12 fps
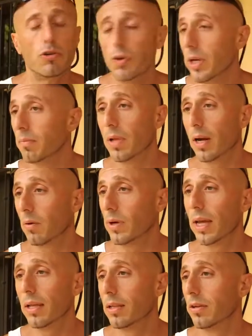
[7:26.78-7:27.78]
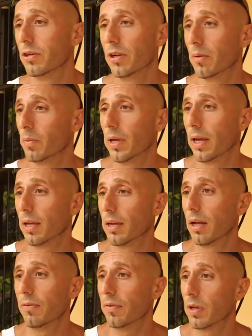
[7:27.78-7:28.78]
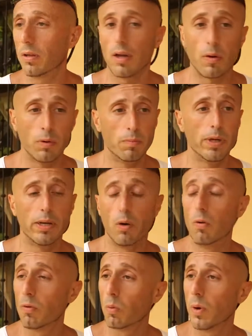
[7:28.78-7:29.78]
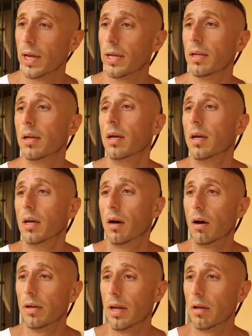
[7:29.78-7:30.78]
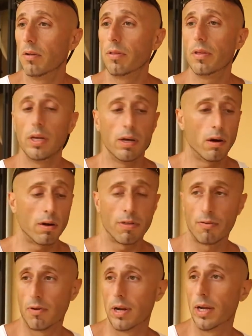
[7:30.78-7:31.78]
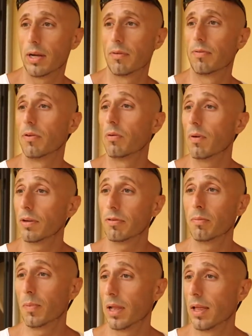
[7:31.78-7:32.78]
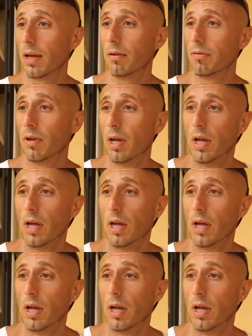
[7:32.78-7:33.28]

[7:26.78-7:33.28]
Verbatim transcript: dreamed that I would get in this shape again. I felt I would be overweight, unhealthy, arthritic for the rest of my life.